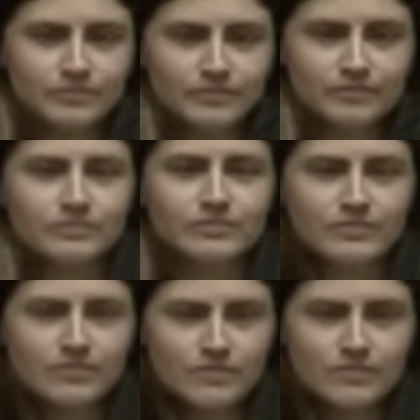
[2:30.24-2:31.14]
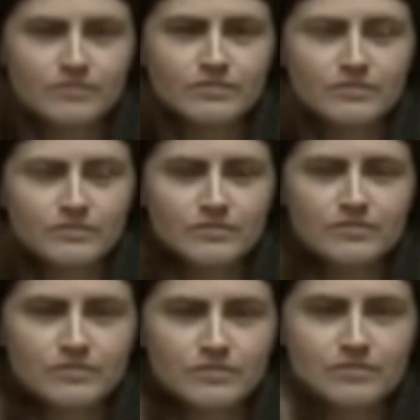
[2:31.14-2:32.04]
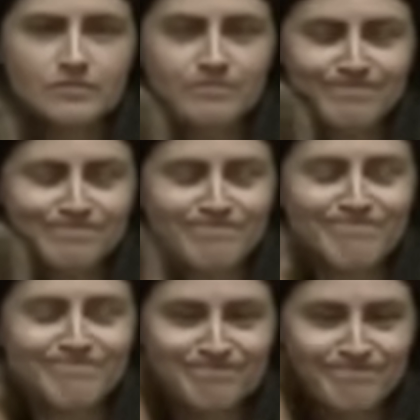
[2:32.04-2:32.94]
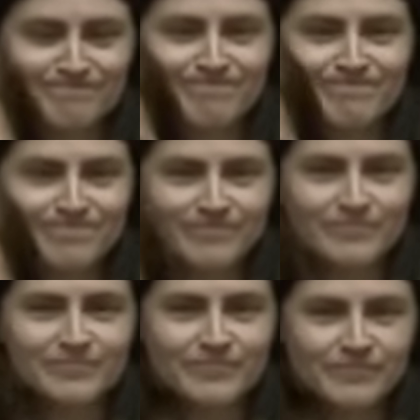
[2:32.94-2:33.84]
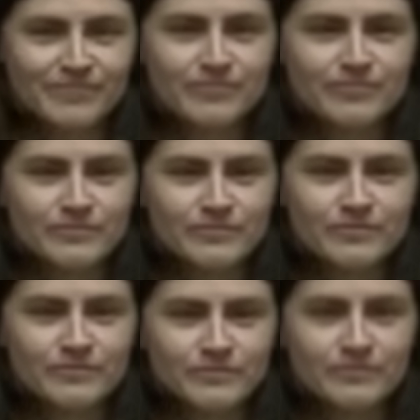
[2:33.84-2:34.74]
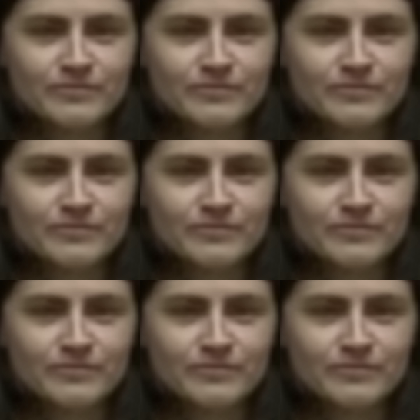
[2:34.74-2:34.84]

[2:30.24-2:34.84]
This person isn't speaking.